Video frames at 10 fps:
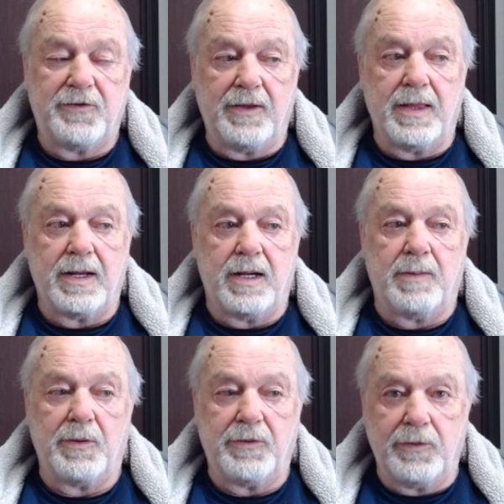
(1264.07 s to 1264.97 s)
lot of
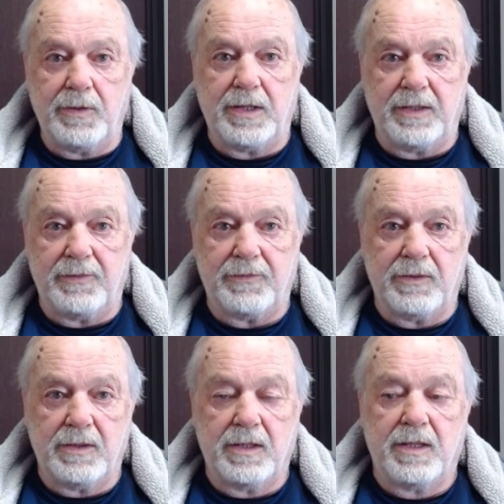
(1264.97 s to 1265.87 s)
opportunities
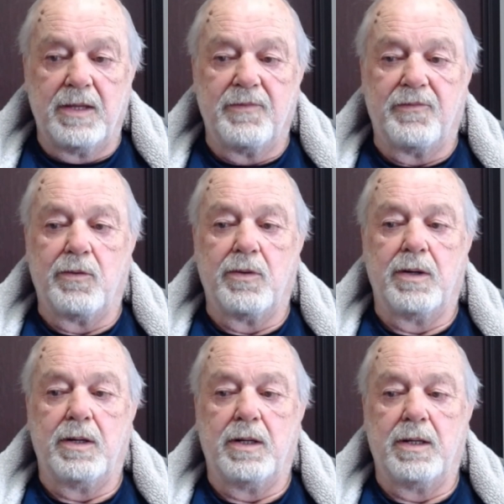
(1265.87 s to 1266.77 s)

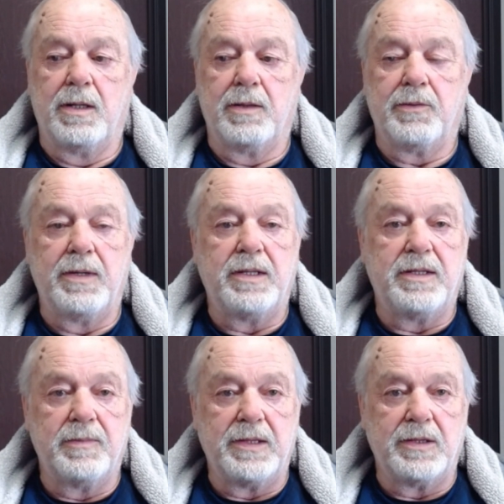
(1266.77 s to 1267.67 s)
for
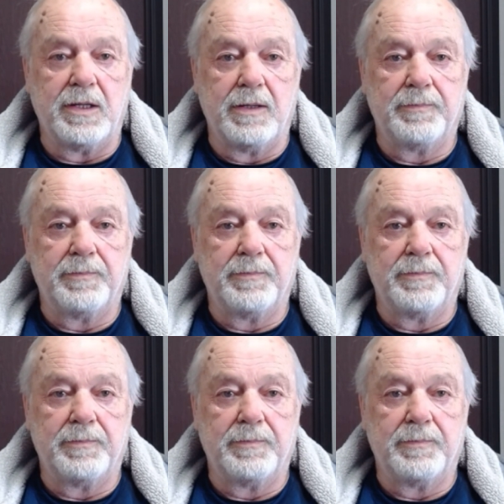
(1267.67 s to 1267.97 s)
creativity there.